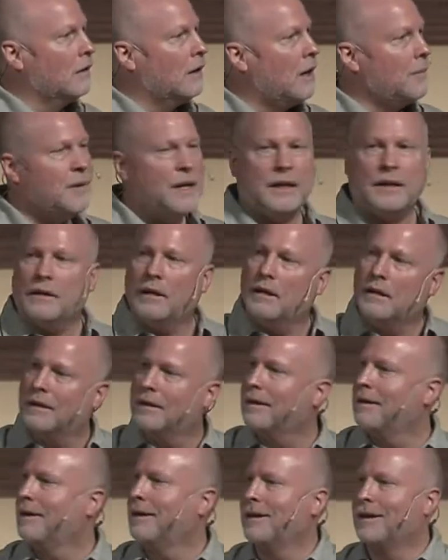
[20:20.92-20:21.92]
I mean,
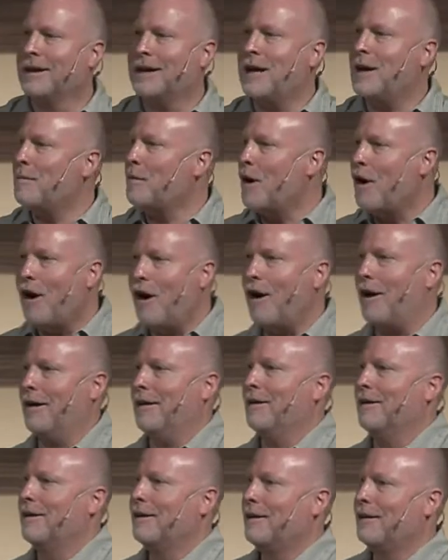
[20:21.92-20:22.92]
come on.
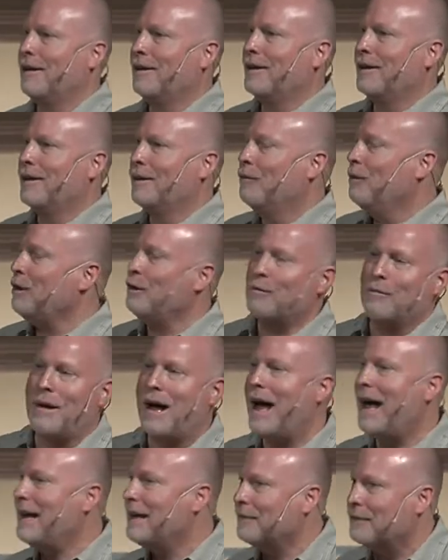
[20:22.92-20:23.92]
We don't
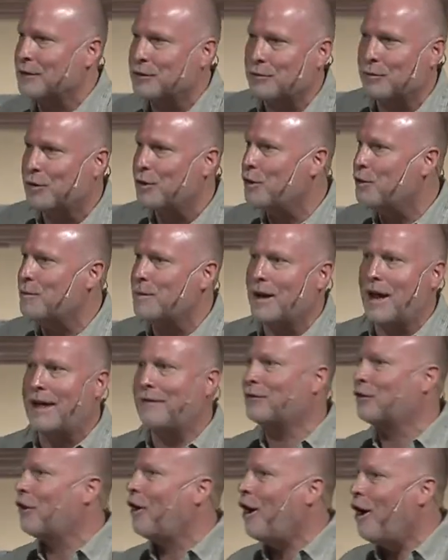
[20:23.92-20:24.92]
mind if it's Reuben.
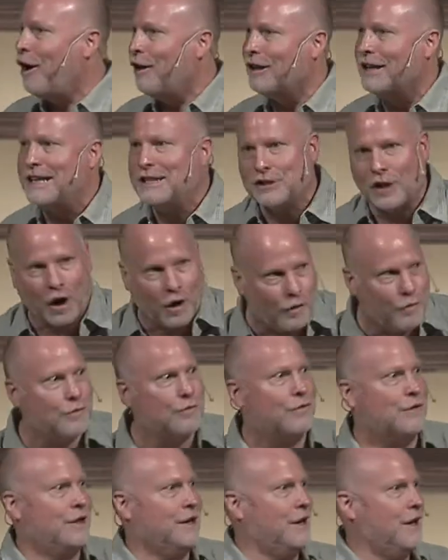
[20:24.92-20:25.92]
After all, he's
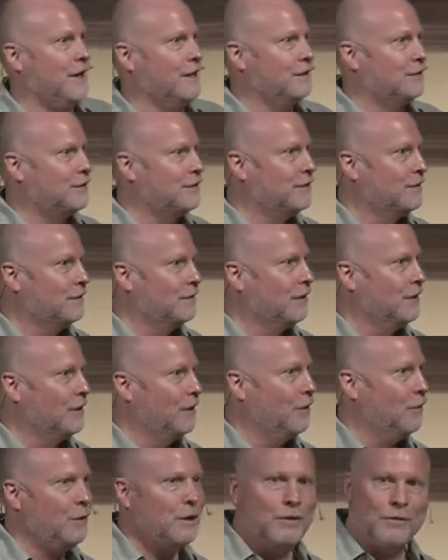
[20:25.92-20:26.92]
older than us.
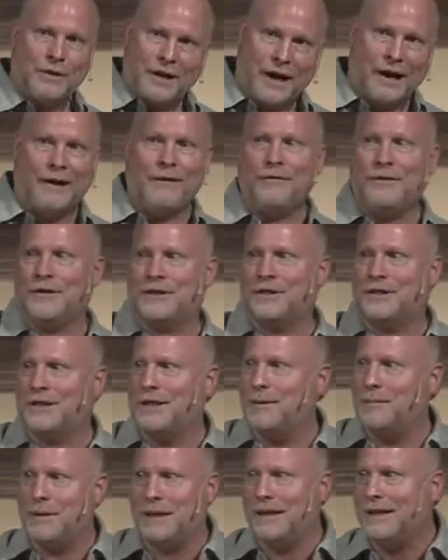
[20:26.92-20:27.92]
We don't care if it's
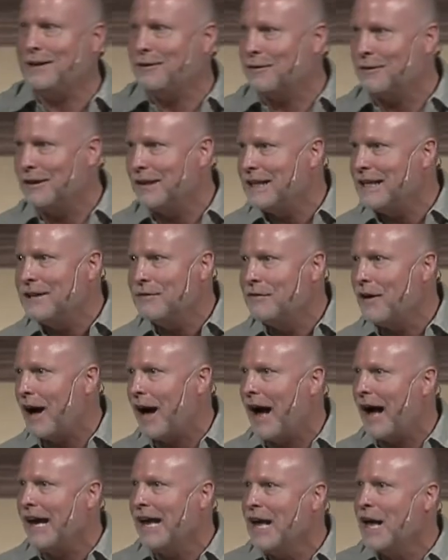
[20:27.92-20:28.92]
Simeon or
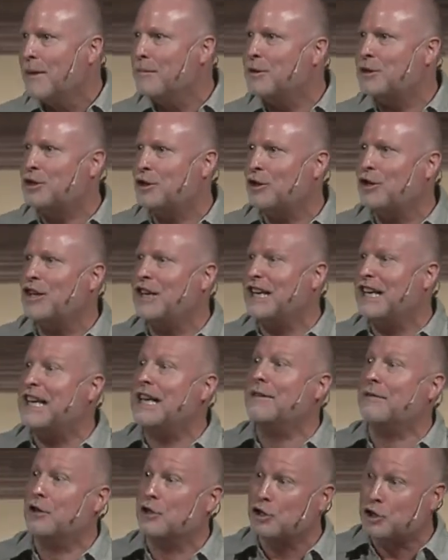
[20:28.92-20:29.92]
Levi, but you're going to
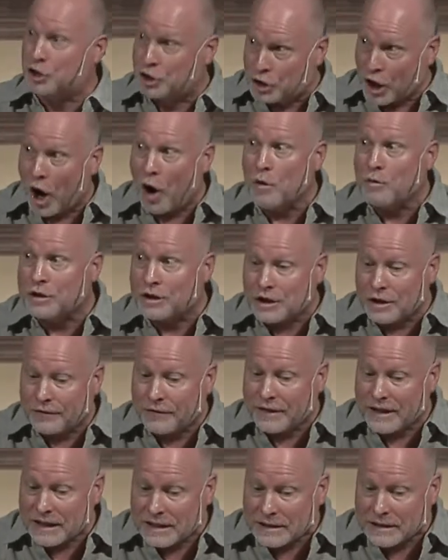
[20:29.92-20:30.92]
give
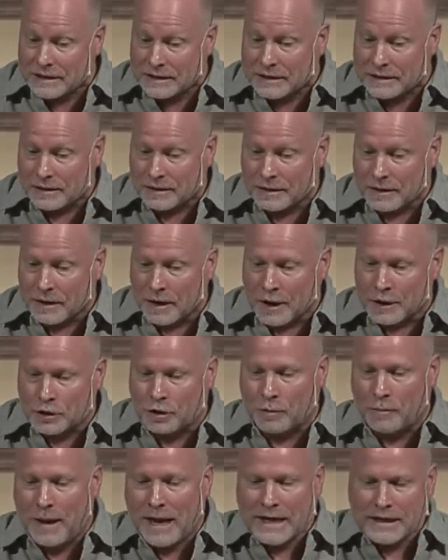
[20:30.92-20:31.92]
Joseph it?
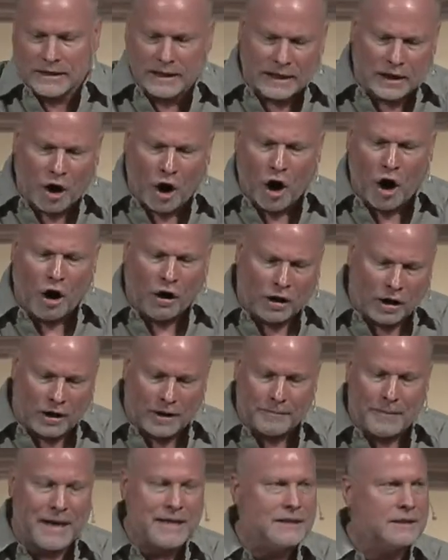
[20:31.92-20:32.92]
So
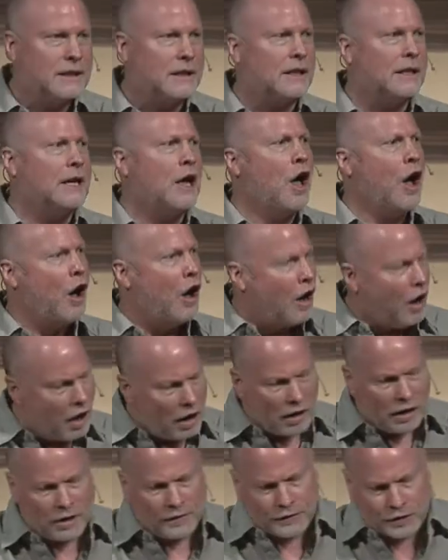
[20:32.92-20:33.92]
basically,
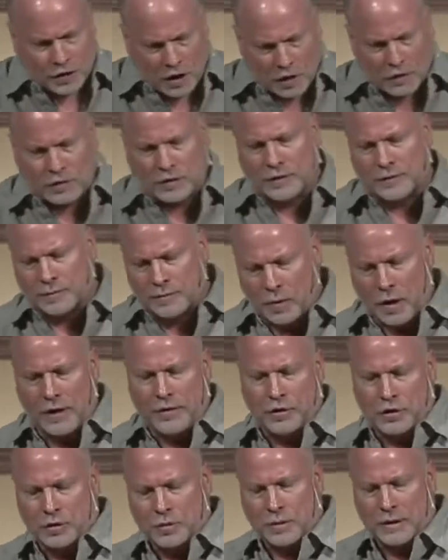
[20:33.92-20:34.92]
all of Joseph's
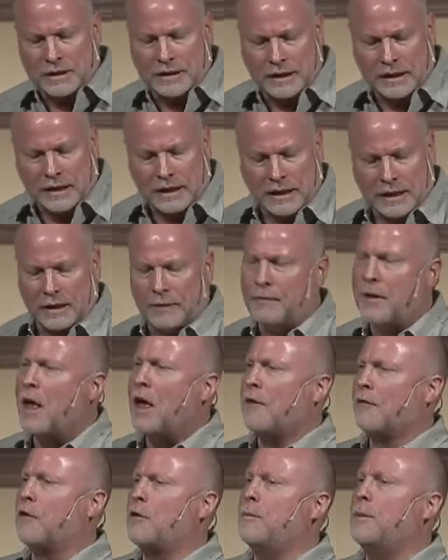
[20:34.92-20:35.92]
brothers resented him
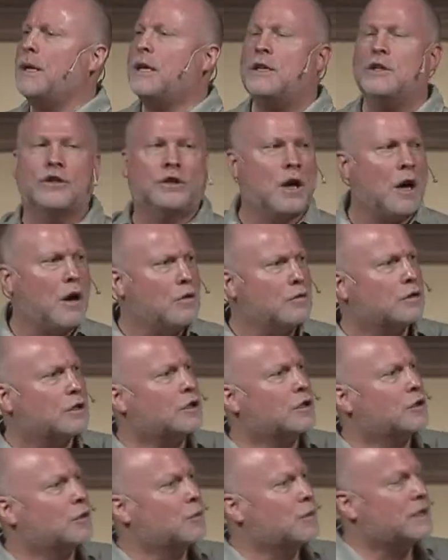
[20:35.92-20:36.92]
for being
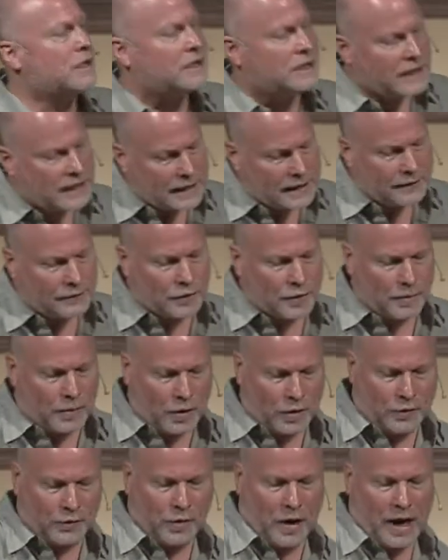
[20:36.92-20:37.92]
chosen to receive the
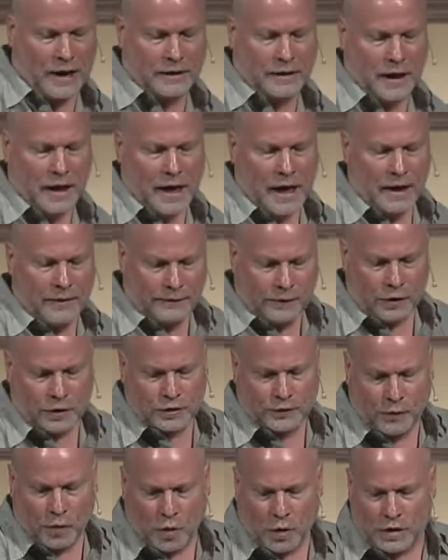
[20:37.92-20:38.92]
birthright. And
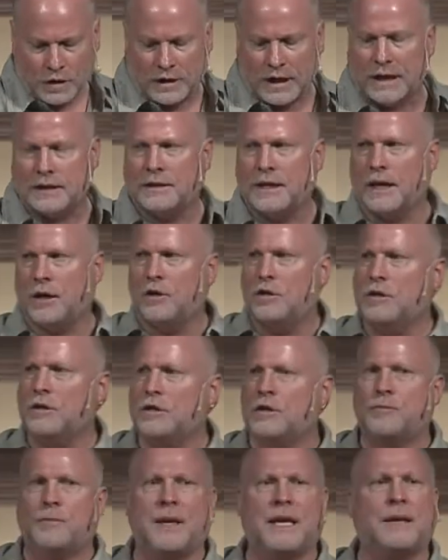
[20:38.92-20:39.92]
verse 4 says they
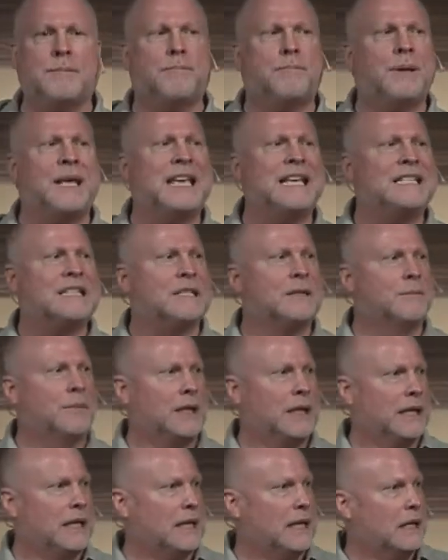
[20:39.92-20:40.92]
couldn't speak
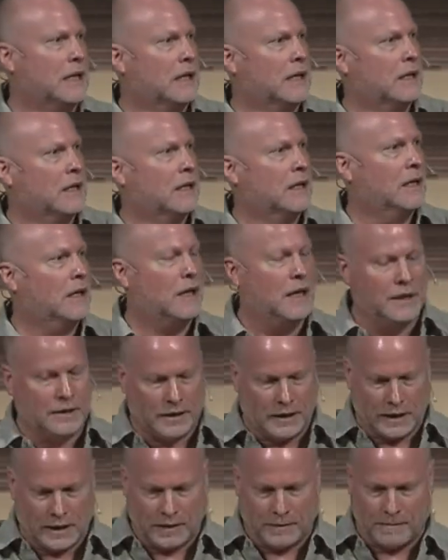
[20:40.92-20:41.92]
peaceably
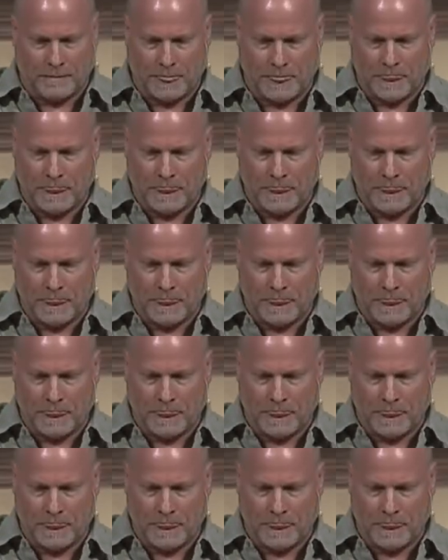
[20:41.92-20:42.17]
unto him.